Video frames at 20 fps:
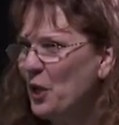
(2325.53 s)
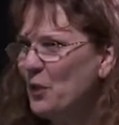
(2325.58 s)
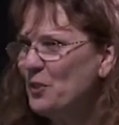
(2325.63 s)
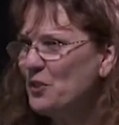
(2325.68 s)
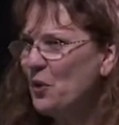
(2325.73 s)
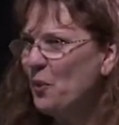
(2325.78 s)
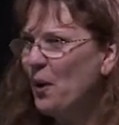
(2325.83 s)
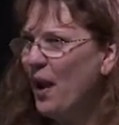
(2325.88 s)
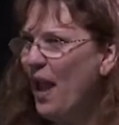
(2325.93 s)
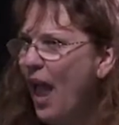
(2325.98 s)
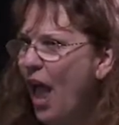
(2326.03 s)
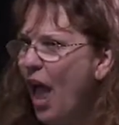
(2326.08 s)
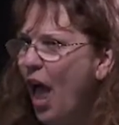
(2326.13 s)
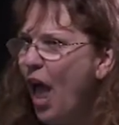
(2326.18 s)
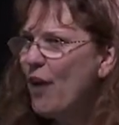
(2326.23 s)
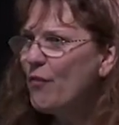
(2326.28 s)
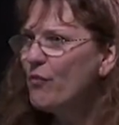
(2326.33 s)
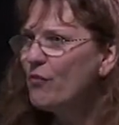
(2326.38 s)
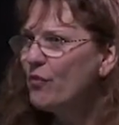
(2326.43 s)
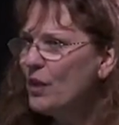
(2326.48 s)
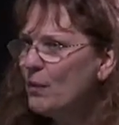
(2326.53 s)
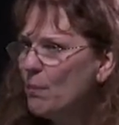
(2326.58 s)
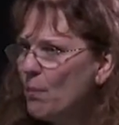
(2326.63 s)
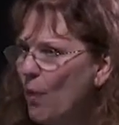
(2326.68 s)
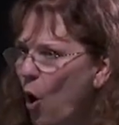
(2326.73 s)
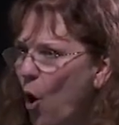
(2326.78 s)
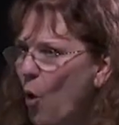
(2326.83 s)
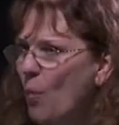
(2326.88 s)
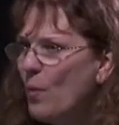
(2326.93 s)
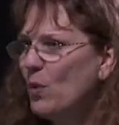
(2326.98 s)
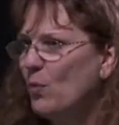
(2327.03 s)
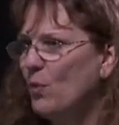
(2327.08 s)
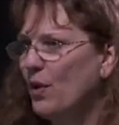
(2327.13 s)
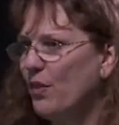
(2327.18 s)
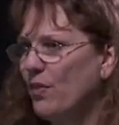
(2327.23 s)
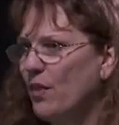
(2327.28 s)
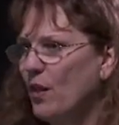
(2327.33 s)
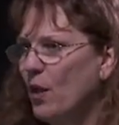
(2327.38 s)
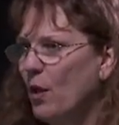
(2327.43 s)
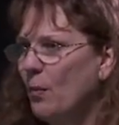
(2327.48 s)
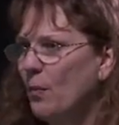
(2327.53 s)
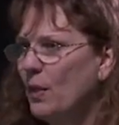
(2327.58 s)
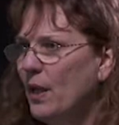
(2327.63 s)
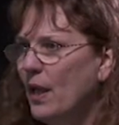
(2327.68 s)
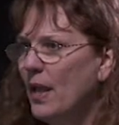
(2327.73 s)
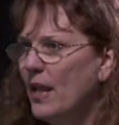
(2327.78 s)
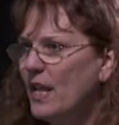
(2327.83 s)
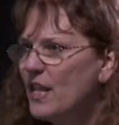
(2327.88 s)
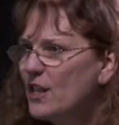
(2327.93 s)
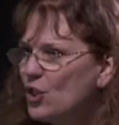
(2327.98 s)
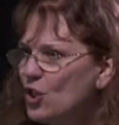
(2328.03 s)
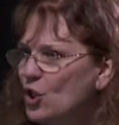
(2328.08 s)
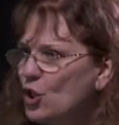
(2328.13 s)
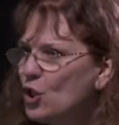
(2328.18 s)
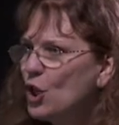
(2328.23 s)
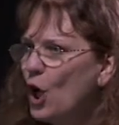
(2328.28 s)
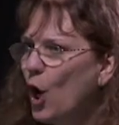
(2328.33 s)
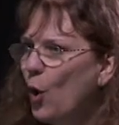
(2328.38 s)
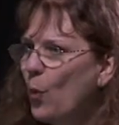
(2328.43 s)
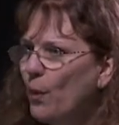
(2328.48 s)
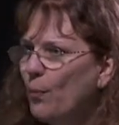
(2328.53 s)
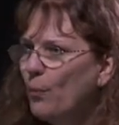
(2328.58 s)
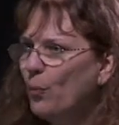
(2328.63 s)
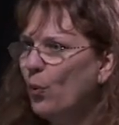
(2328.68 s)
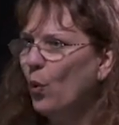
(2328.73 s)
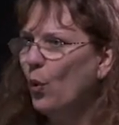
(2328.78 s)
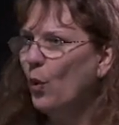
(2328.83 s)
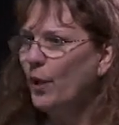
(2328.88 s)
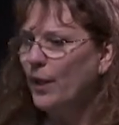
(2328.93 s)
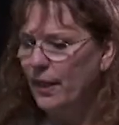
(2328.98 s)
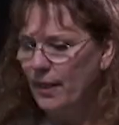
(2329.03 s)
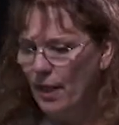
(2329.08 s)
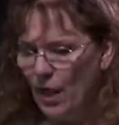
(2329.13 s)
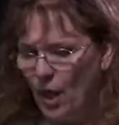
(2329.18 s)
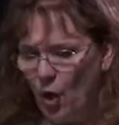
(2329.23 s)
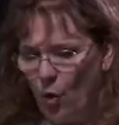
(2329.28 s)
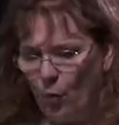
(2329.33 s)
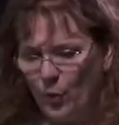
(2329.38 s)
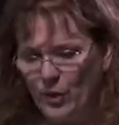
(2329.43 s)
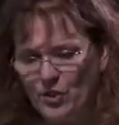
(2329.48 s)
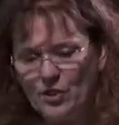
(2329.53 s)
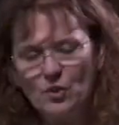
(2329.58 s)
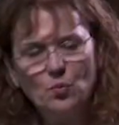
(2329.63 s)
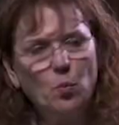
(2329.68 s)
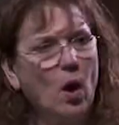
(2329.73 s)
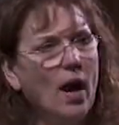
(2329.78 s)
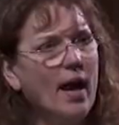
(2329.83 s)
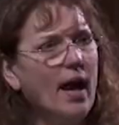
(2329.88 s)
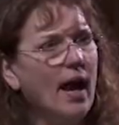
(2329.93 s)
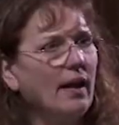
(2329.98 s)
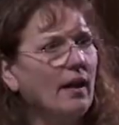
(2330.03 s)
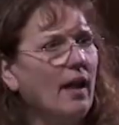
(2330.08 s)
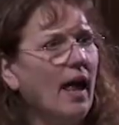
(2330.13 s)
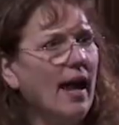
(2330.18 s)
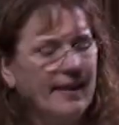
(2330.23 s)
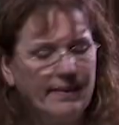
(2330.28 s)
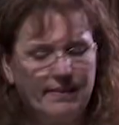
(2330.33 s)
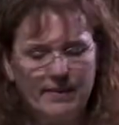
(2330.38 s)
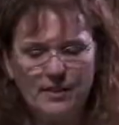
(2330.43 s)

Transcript: So every moment with them is so important, which is why I like